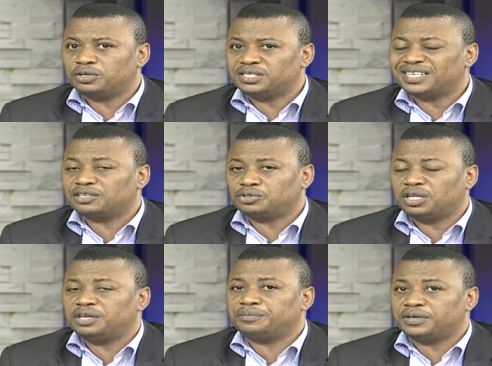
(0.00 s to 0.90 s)
is
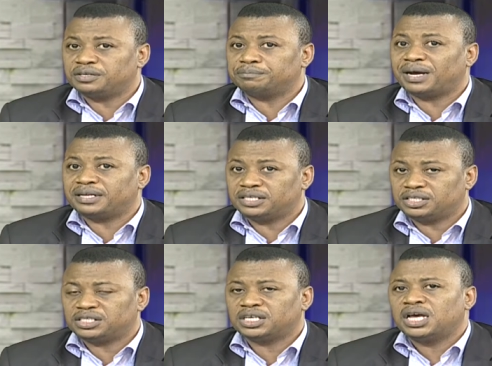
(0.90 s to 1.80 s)
actually being managed.